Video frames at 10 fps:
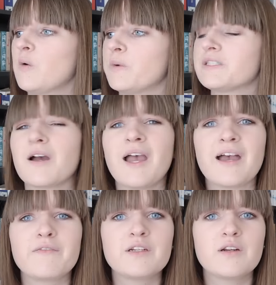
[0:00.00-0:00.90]
which I
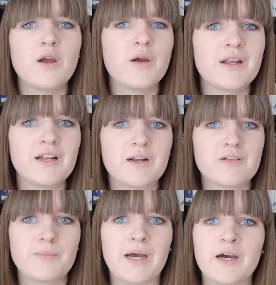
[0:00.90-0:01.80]
haven't heard a
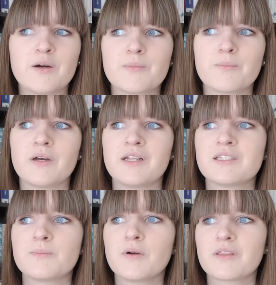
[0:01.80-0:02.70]
lot about, but
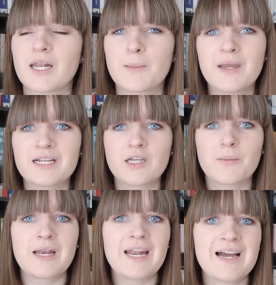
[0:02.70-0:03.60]
it's a book that I picked
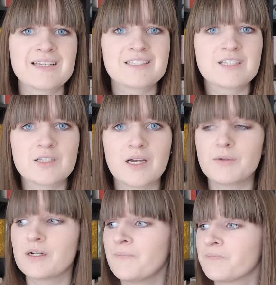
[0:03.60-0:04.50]
up last
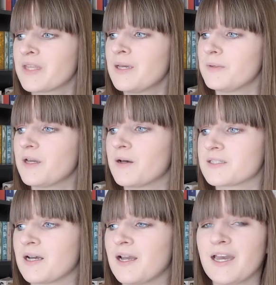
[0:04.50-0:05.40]
summer
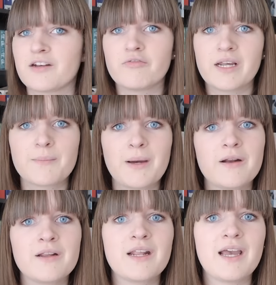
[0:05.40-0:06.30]
because I had read
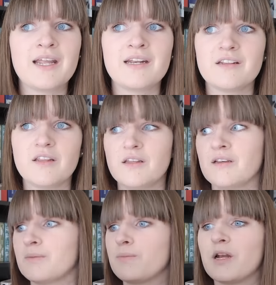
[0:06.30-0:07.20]
about it and
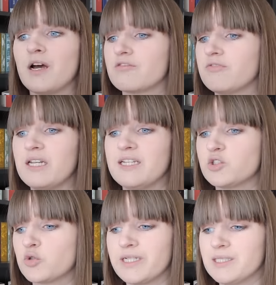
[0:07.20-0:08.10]
the plot really
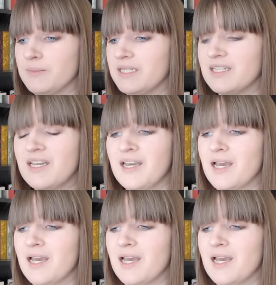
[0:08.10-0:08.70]
intrigued me.